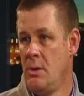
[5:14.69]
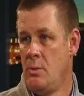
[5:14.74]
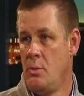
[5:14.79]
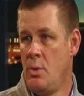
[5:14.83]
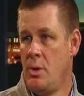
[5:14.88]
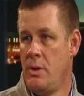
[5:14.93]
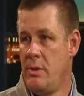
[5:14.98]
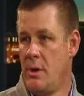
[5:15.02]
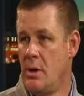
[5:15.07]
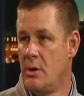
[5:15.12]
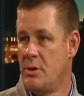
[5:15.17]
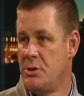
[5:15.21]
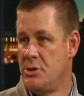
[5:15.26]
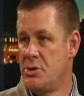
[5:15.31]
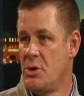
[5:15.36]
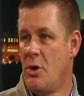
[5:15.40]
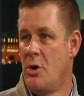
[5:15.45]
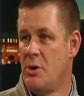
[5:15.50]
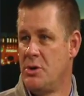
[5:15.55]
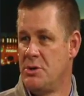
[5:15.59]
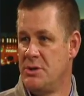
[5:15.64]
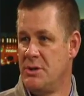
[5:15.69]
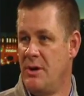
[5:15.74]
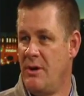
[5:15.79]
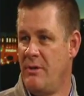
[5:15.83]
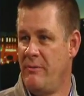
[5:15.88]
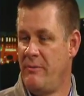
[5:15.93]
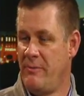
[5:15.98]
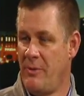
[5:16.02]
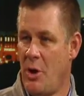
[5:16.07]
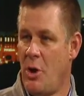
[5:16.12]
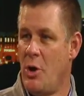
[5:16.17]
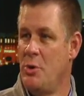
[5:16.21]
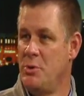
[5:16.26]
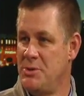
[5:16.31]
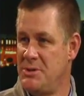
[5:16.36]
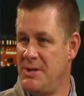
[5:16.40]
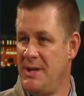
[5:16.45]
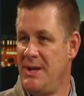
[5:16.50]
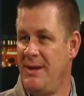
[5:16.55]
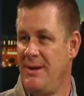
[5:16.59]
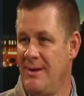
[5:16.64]
when they're in charge of
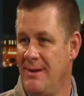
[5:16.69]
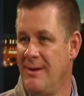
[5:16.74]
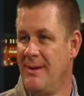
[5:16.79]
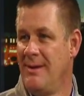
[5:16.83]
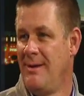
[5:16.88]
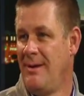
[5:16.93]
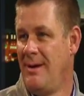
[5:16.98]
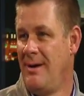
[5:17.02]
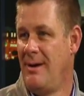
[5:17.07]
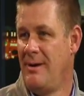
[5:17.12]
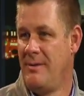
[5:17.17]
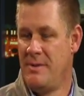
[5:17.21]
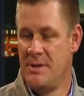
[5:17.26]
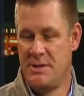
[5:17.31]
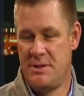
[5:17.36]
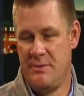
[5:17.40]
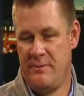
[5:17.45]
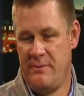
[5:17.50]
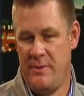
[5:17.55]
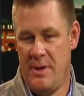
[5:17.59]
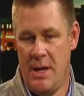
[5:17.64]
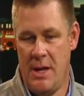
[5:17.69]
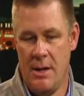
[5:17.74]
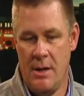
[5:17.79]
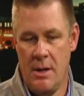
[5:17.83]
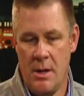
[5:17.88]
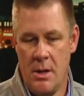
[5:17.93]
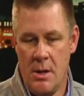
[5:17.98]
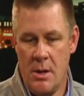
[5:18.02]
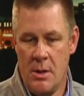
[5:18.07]
hosting uh, this event.